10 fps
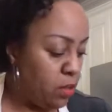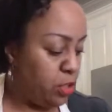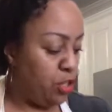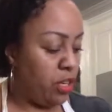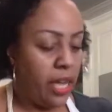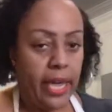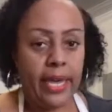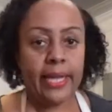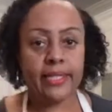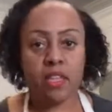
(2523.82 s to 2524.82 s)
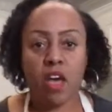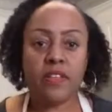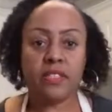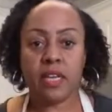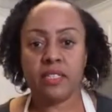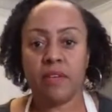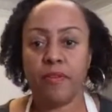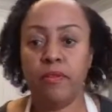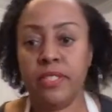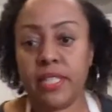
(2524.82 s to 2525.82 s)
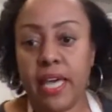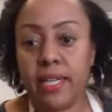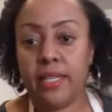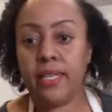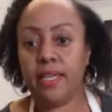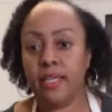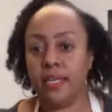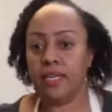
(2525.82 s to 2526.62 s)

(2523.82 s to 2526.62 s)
out your cans and all this other stuff for recycling?